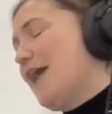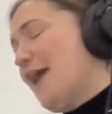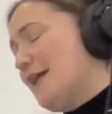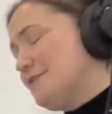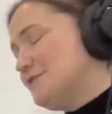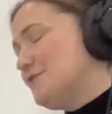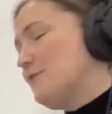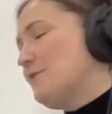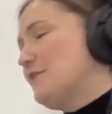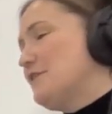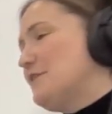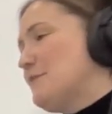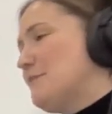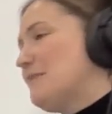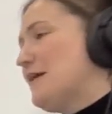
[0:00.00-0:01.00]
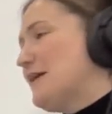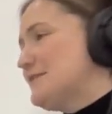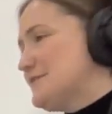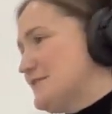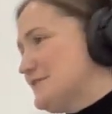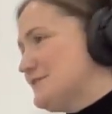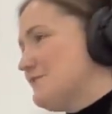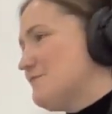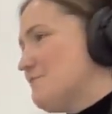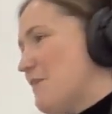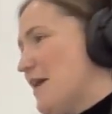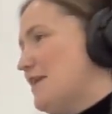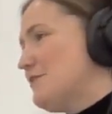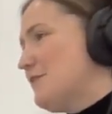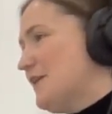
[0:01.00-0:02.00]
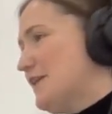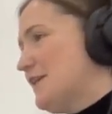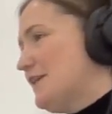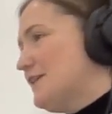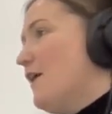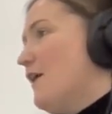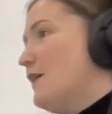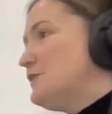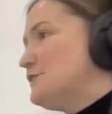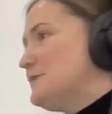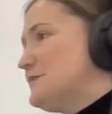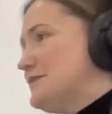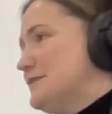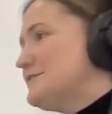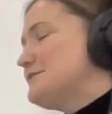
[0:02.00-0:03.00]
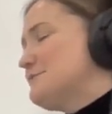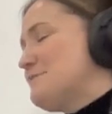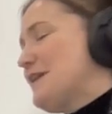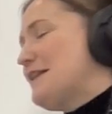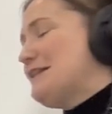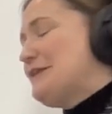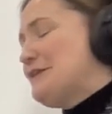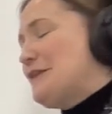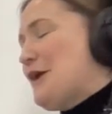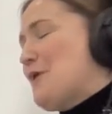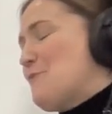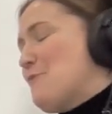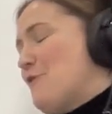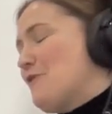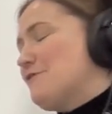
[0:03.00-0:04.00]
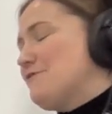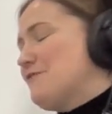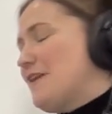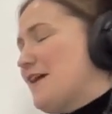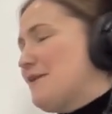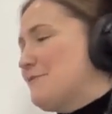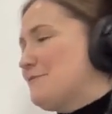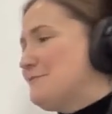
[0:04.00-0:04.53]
And so we're in the process of migrating onto a system that'll allow more of that.